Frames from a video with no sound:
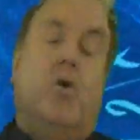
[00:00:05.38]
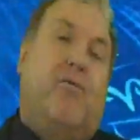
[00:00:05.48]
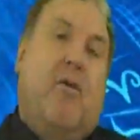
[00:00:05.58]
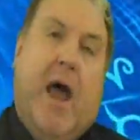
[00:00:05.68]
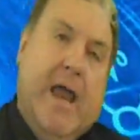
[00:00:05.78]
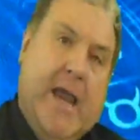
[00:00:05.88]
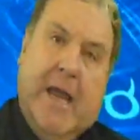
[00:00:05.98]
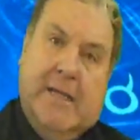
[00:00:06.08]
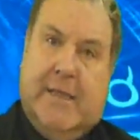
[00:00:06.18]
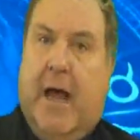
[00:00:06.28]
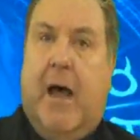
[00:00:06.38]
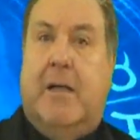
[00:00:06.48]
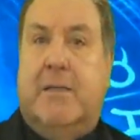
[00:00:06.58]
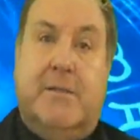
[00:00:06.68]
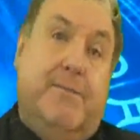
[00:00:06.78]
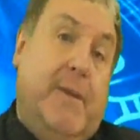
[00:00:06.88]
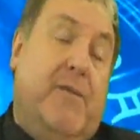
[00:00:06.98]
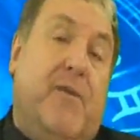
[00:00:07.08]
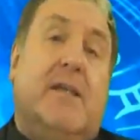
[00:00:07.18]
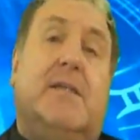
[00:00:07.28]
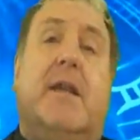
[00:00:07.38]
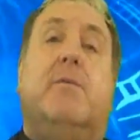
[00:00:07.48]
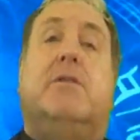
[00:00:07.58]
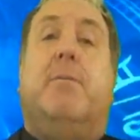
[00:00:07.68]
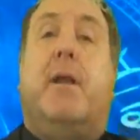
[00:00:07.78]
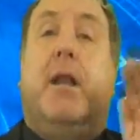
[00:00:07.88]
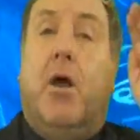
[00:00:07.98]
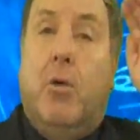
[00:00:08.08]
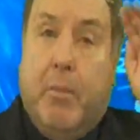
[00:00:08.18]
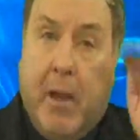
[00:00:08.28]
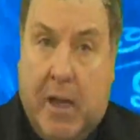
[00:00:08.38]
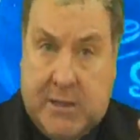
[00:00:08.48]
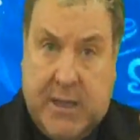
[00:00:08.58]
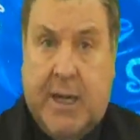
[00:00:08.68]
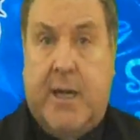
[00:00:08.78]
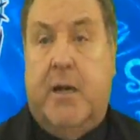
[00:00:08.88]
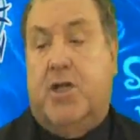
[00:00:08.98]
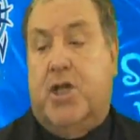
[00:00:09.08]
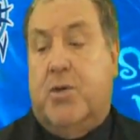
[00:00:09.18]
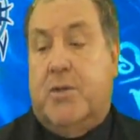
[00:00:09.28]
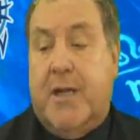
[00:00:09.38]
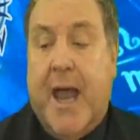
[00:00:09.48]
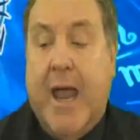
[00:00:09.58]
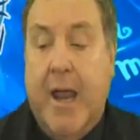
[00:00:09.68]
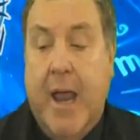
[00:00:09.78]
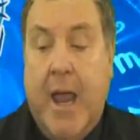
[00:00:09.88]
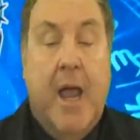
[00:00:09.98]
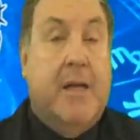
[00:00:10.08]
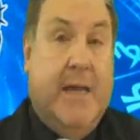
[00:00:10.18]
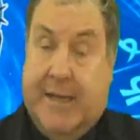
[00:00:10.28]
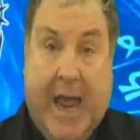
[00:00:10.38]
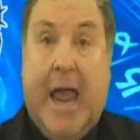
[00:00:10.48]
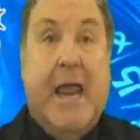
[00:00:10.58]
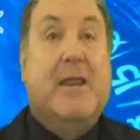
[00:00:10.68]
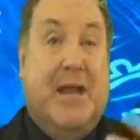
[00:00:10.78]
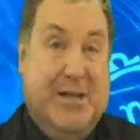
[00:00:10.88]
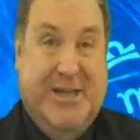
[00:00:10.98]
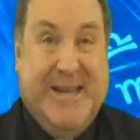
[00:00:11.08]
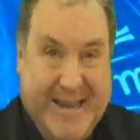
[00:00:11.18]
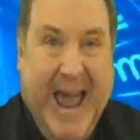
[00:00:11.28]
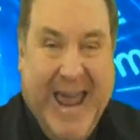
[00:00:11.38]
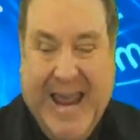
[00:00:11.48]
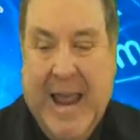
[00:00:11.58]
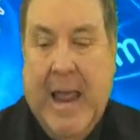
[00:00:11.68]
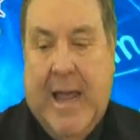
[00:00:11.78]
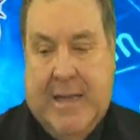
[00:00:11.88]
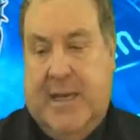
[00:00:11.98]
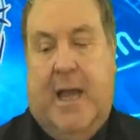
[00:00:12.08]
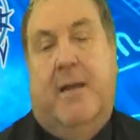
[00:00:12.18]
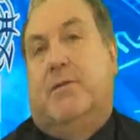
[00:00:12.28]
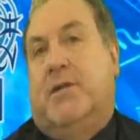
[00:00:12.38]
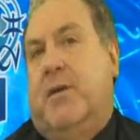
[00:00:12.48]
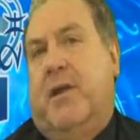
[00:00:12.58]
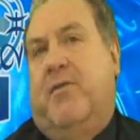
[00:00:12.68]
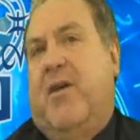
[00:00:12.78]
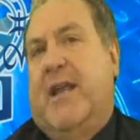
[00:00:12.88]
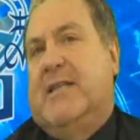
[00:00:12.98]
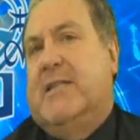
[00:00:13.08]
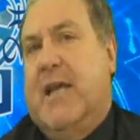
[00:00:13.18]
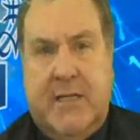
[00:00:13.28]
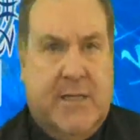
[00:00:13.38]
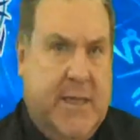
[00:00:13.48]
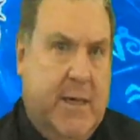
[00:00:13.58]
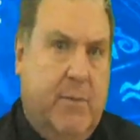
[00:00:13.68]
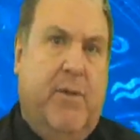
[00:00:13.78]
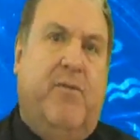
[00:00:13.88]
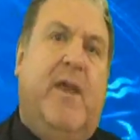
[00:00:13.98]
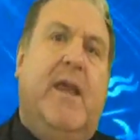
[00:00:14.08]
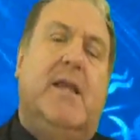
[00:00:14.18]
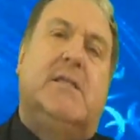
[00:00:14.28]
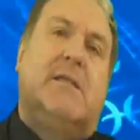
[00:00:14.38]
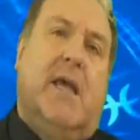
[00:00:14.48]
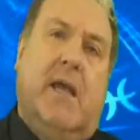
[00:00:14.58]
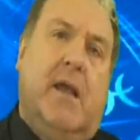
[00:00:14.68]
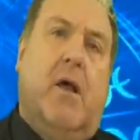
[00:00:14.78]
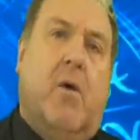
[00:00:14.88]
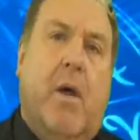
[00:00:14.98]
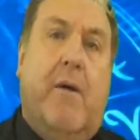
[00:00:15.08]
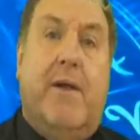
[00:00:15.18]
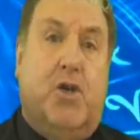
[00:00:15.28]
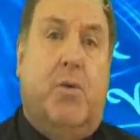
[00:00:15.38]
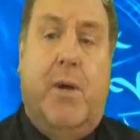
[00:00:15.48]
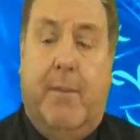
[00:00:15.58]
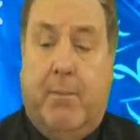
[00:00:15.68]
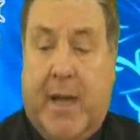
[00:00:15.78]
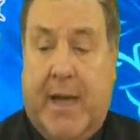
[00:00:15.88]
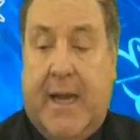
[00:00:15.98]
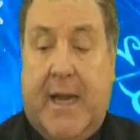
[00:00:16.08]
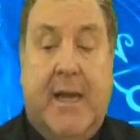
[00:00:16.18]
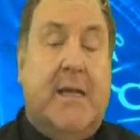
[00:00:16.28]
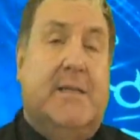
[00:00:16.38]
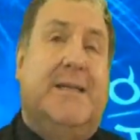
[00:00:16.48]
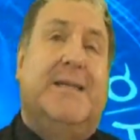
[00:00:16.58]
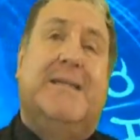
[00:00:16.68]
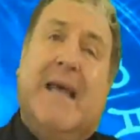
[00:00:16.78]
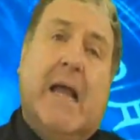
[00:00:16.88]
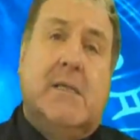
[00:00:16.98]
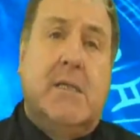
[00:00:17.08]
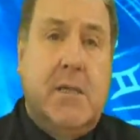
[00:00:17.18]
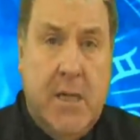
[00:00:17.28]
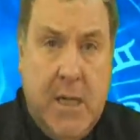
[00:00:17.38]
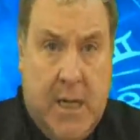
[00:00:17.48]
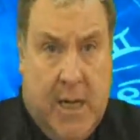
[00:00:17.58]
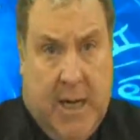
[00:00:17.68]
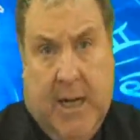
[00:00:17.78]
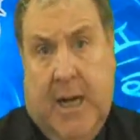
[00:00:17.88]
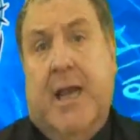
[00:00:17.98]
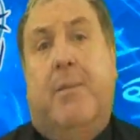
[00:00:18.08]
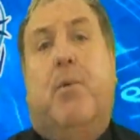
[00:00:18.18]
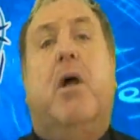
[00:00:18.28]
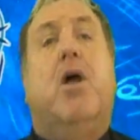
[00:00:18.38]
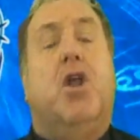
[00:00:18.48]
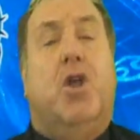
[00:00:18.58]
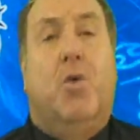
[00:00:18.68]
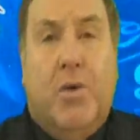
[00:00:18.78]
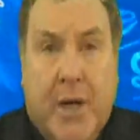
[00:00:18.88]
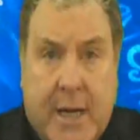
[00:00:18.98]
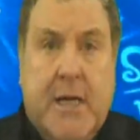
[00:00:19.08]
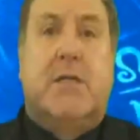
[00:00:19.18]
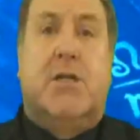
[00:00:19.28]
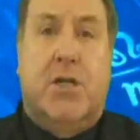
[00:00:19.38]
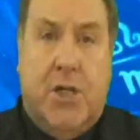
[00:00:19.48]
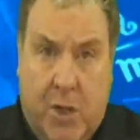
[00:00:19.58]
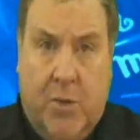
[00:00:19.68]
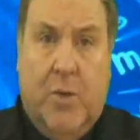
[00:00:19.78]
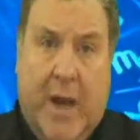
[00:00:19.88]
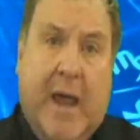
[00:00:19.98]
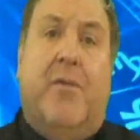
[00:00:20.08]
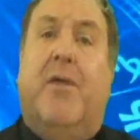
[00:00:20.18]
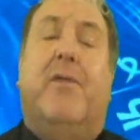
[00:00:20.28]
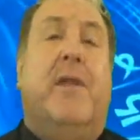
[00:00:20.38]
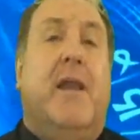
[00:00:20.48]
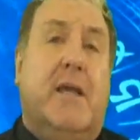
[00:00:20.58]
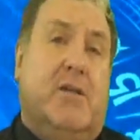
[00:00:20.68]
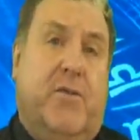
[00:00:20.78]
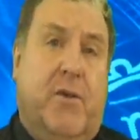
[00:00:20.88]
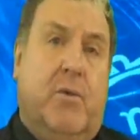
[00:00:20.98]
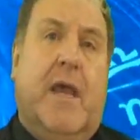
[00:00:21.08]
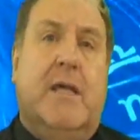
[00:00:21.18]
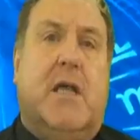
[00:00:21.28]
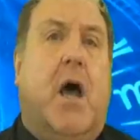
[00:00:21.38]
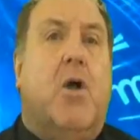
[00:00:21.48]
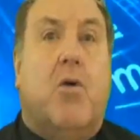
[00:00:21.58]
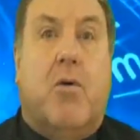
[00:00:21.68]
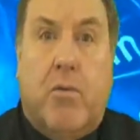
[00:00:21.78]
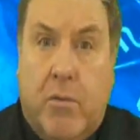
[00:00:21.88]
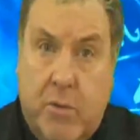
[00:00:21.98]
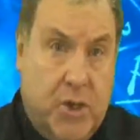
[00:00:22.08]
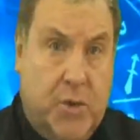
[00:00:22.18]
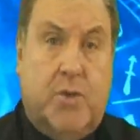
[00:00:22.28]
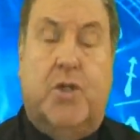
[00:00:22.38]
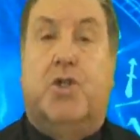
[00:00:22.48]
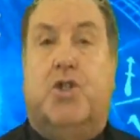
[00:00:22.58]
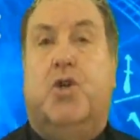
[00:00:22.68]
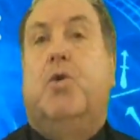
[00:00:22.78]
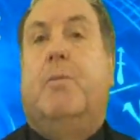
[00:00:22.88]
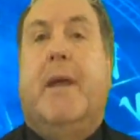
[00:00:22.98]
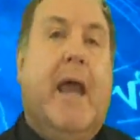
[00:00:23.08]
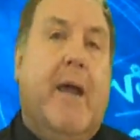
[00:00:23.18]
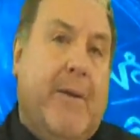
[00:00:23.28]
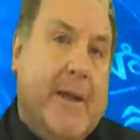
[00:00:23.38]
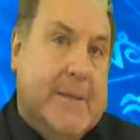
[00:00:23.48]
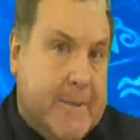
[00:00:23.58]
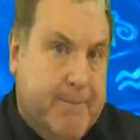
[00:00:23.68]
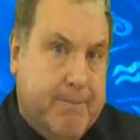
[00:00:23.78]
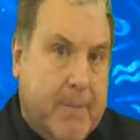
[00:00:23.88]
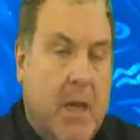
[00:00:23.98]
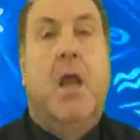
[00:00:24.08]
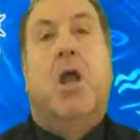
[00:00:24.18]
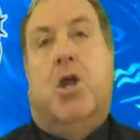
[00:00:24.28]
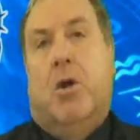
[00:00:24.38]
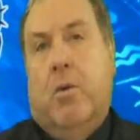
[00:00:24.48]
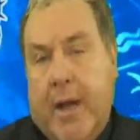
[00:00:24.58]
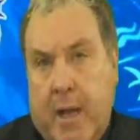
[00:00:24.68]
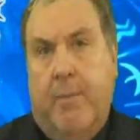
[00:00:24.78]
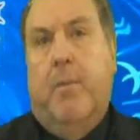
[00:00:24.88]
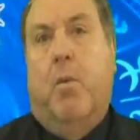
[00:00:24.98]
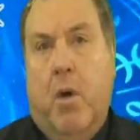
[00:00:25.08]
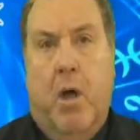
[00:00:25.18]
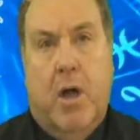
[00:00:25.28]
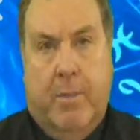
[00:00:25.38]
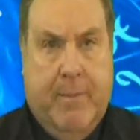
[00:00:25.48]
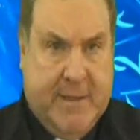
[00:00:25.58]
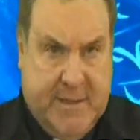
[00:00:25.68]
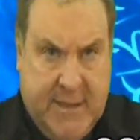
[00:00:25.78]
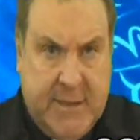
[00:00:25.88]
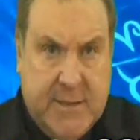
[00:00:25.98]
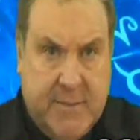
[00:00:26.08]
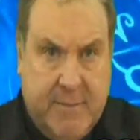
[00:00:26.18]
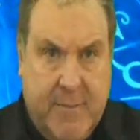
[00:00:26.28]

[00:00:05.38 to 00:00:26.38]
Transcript: your Friday stars. Now, if yesterday was a below par psychological today, then today is absolutely fantastic with Venus in Aquarius, your ruling planet, connected to Saturn in Libra. You need to know now that the next few days are crucial to two big areas: career, work, business,